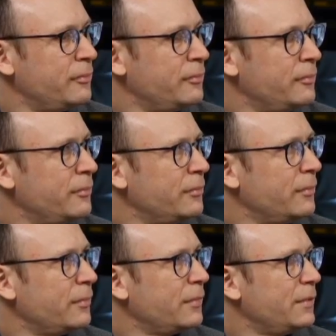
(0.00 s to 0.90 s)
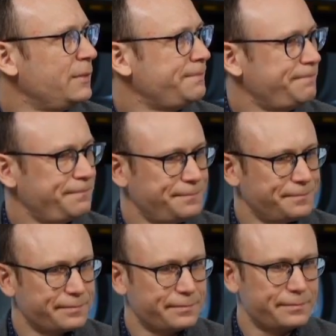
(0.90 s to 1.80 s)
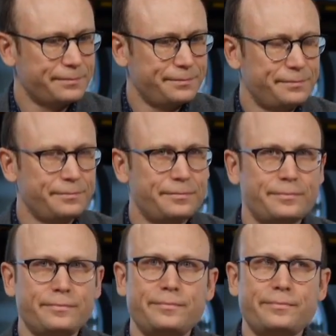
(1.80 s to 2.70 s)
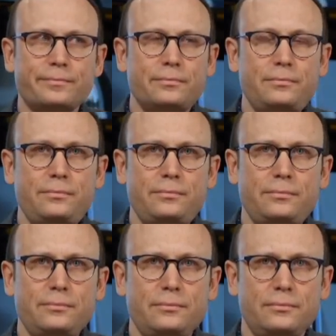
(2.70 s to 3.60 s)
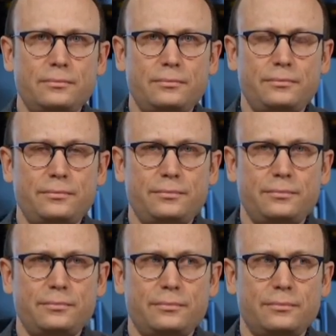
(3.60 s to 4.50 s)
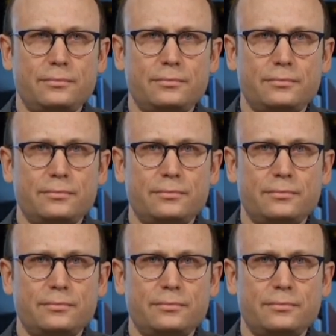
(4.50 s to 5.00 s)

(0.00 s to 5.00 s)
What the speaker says: (not speaking)